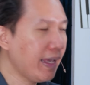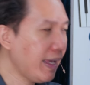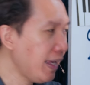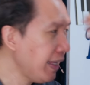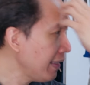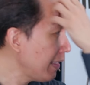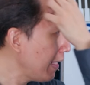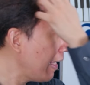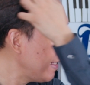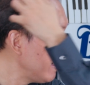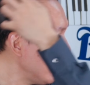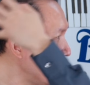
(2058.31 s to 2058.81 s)

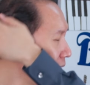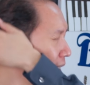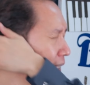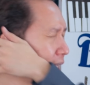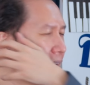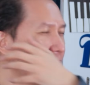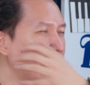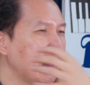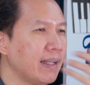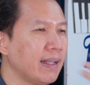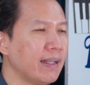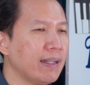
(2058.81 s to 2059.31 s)
And then,
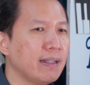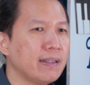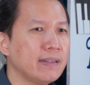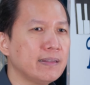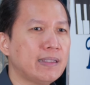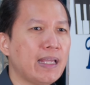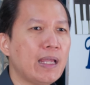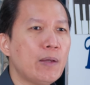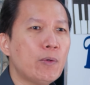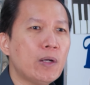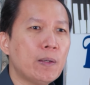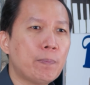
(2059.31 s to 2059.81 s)

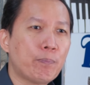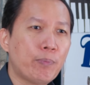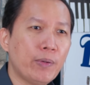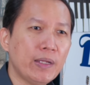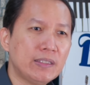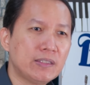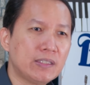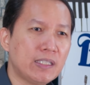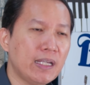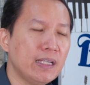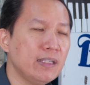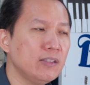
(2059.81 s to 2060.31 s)
they were
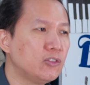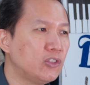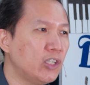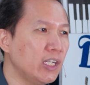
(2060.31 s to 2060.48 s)
preaching